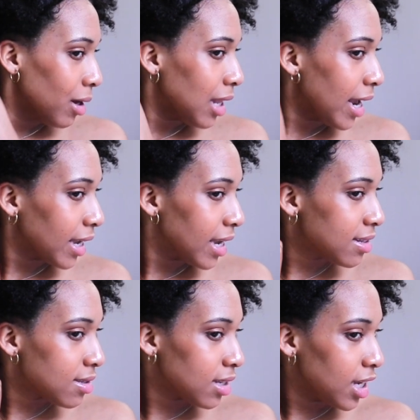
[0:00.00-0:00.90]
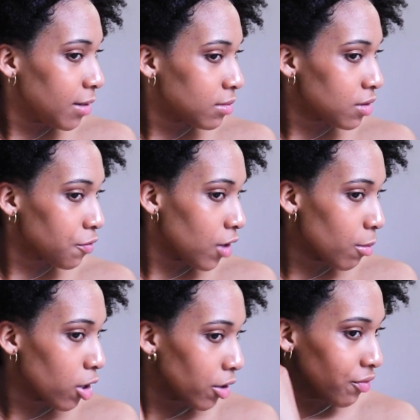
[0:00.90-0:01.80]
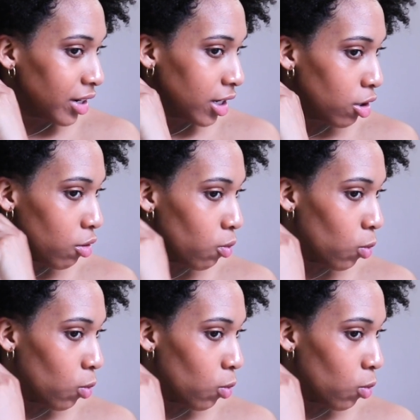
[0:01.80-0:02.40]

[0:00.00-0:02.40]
But like it seemed from her video,